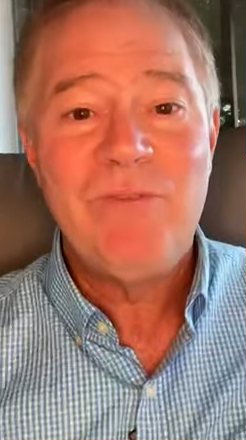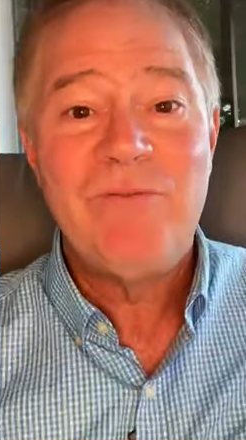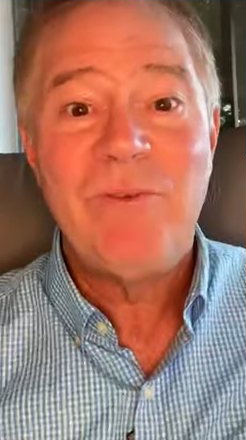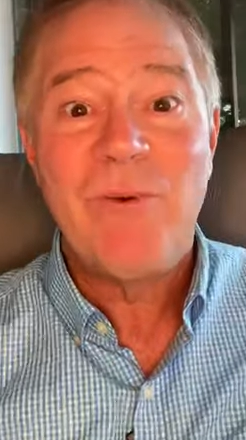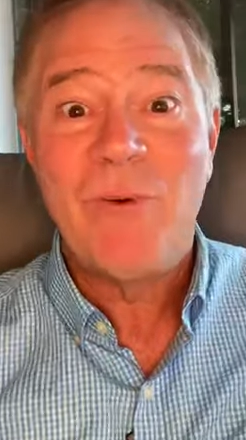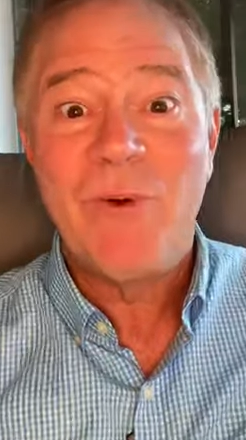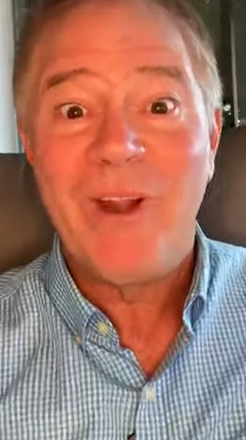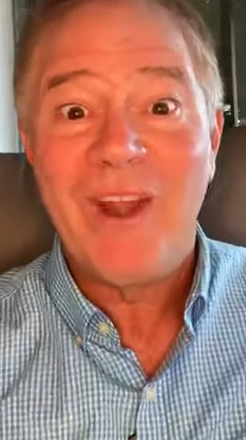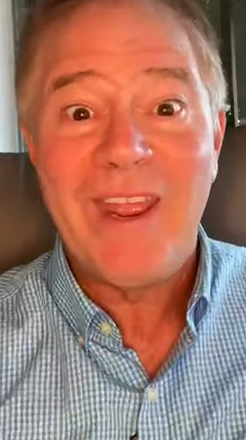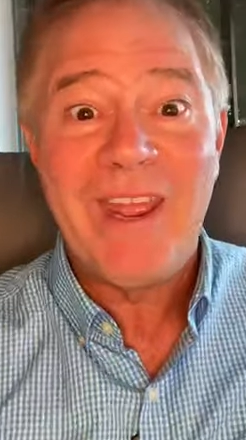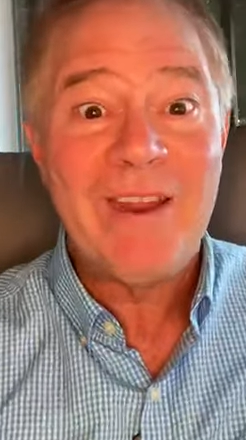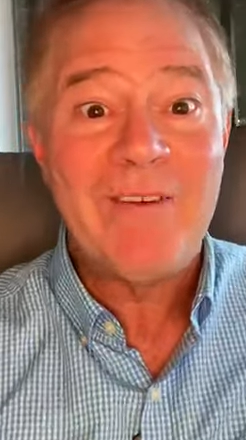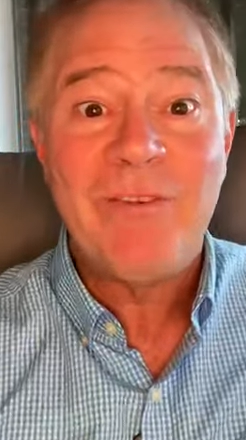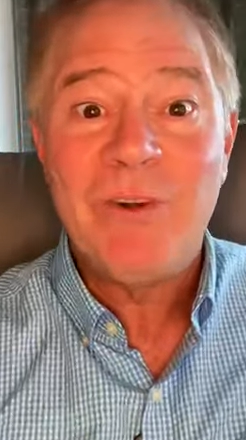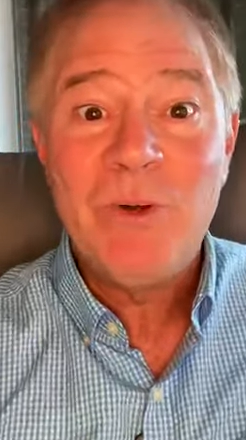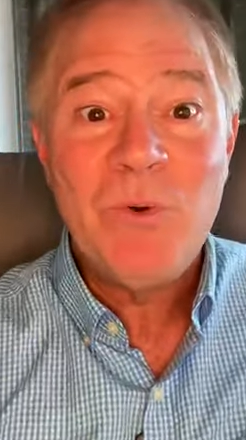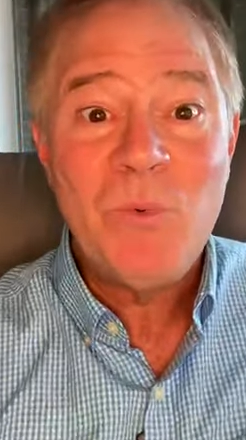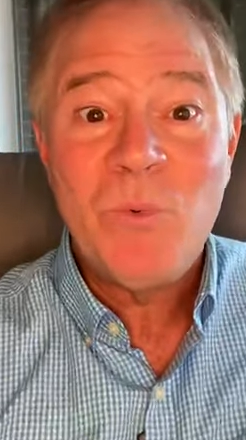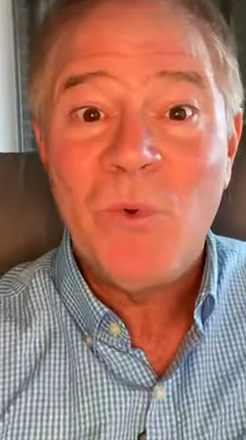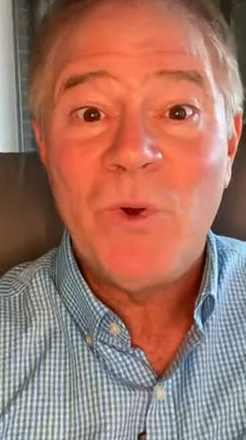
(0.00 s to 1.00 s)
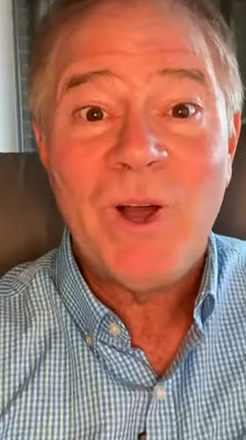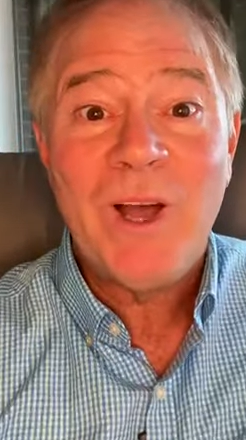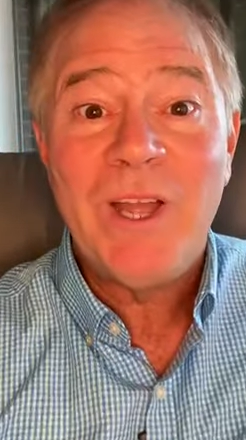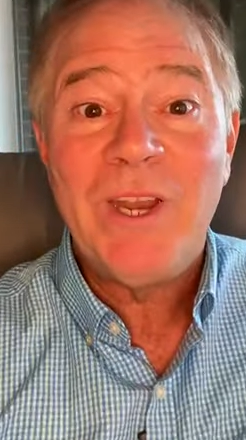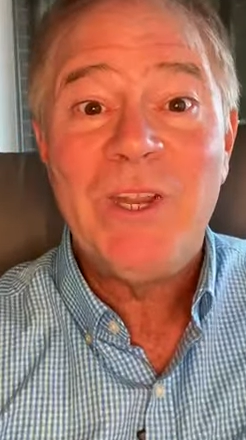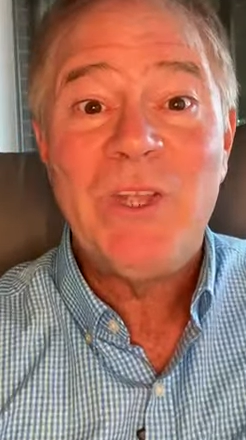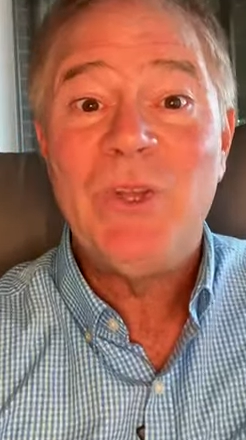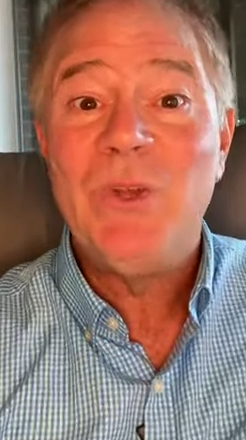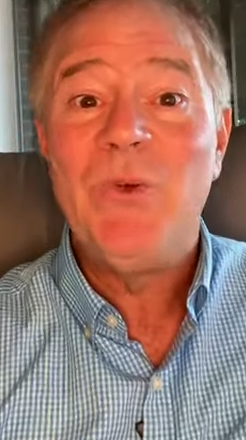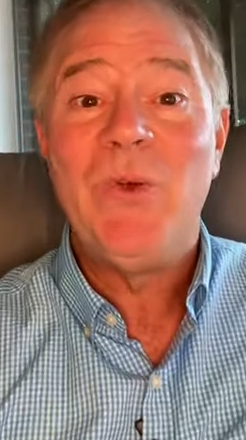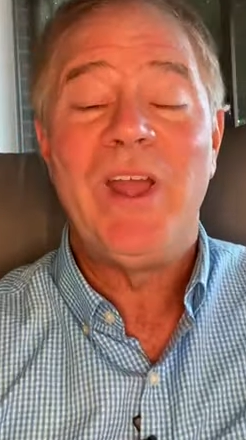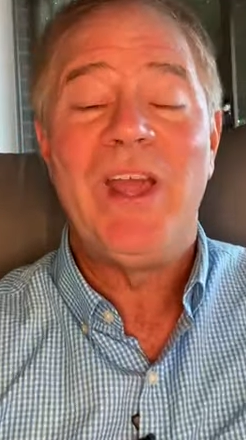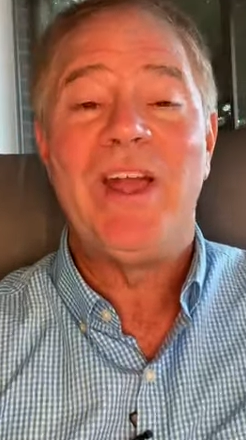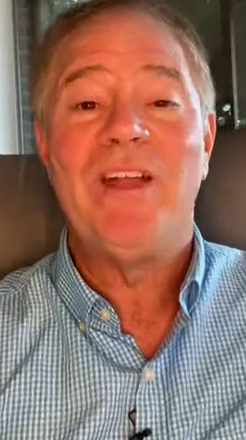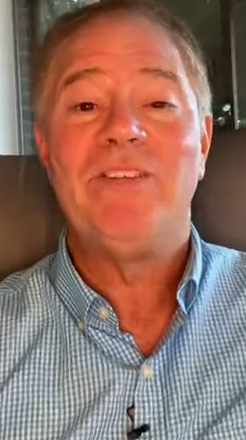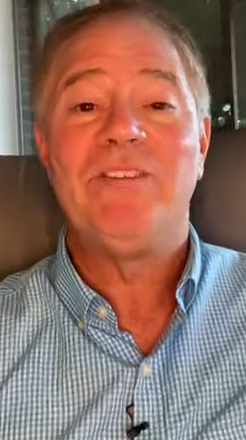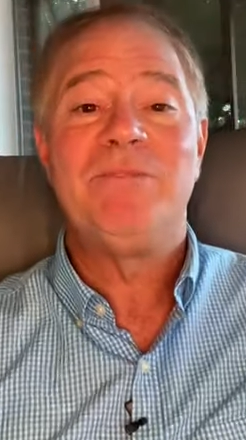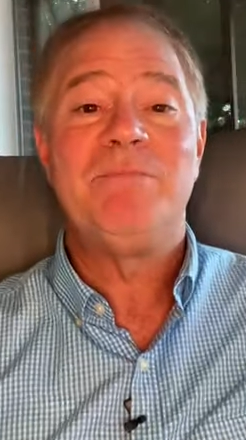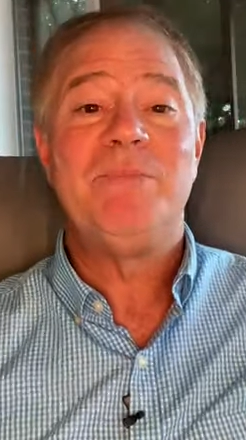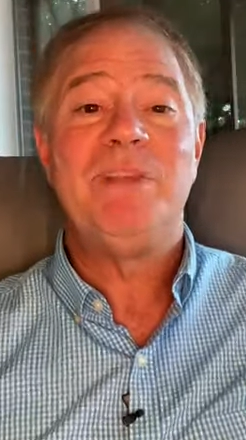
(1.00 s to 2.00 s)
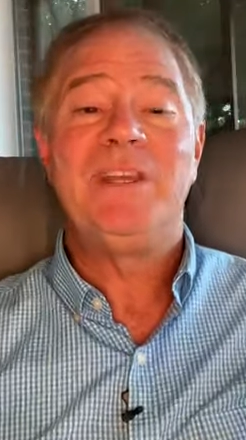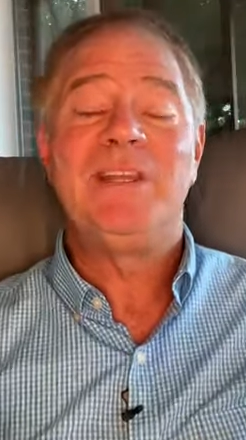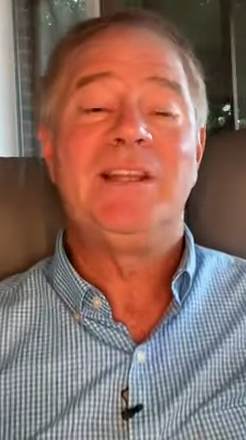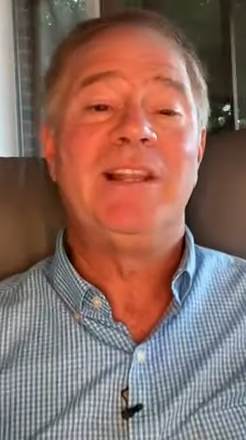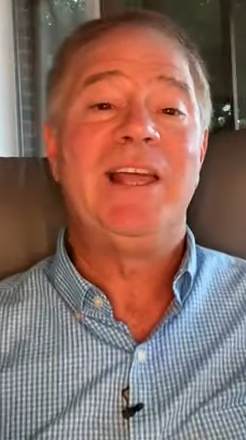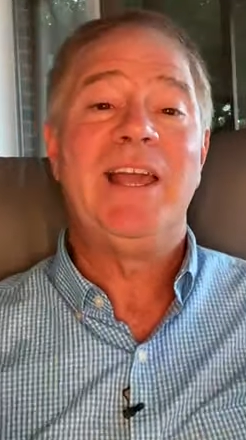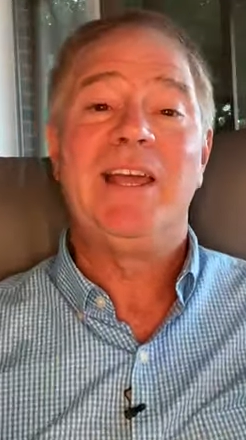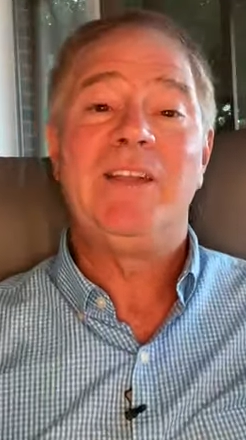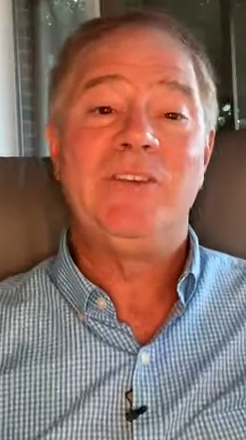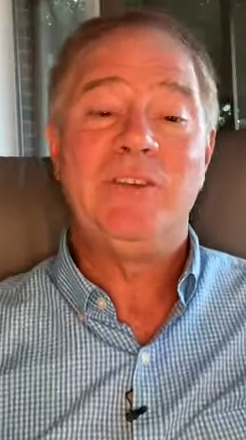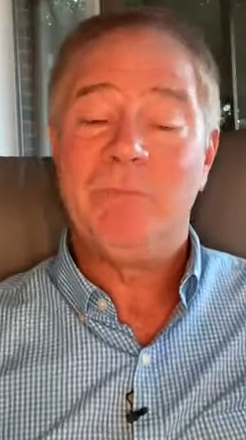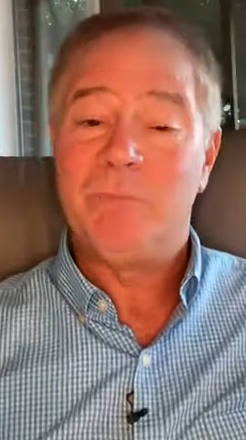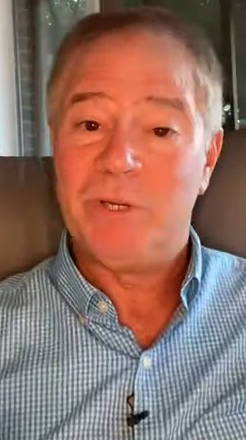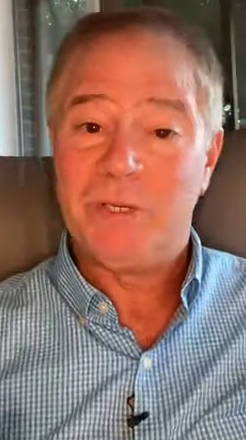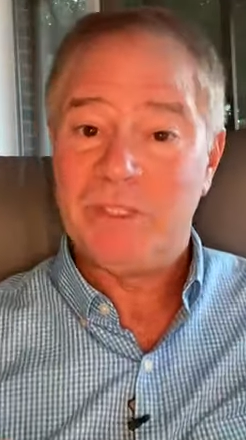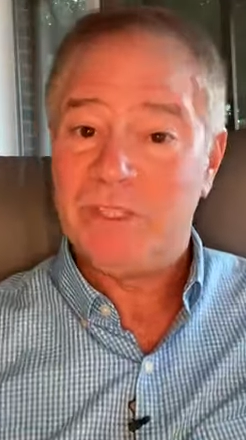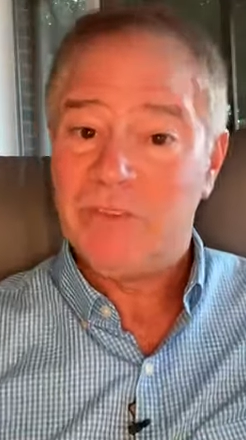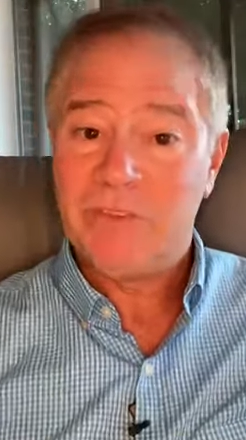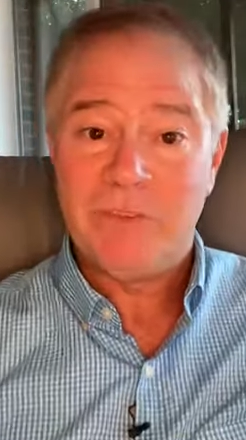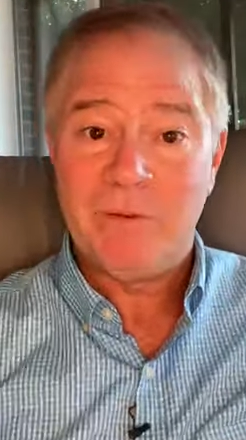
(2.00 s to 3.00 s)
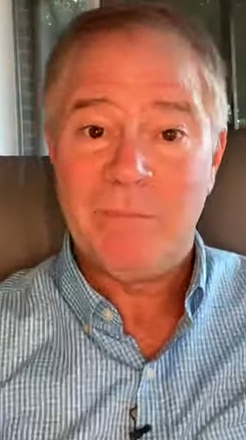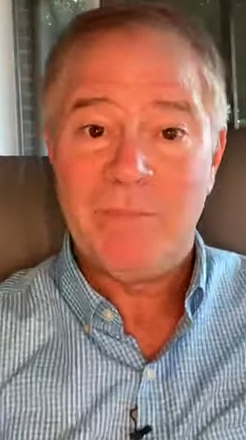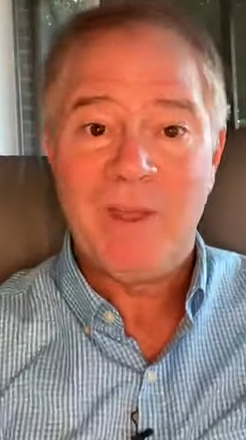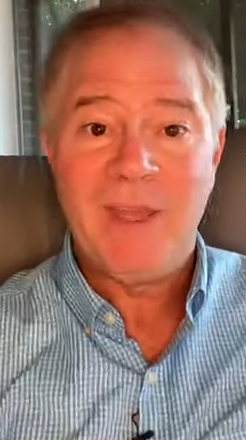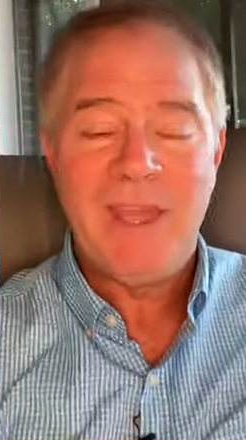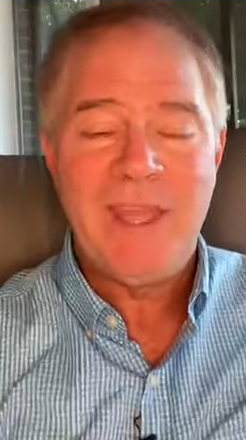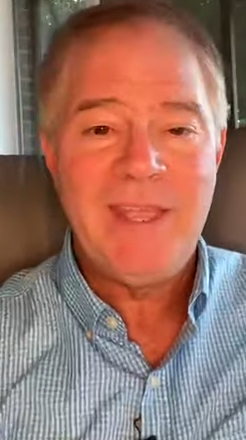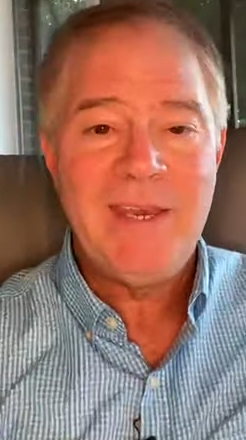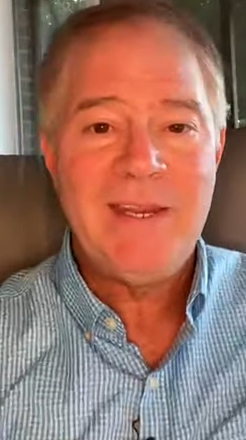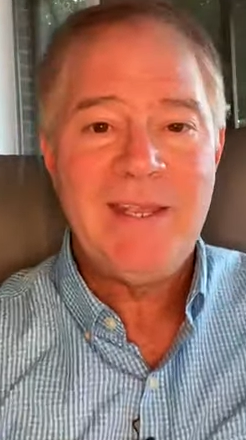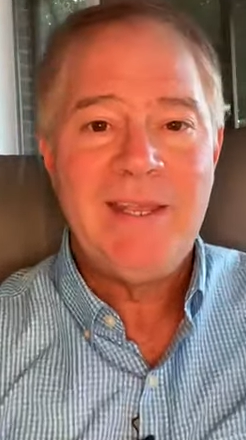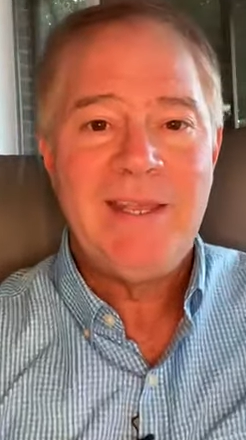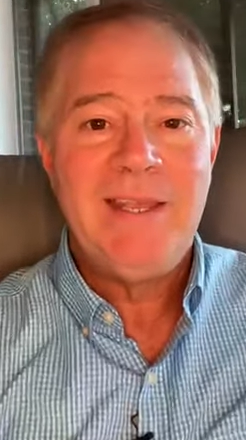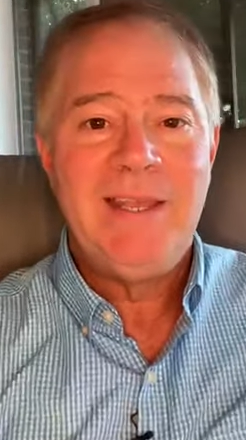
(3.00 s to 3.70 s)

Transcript: for everyone who has been led to participate.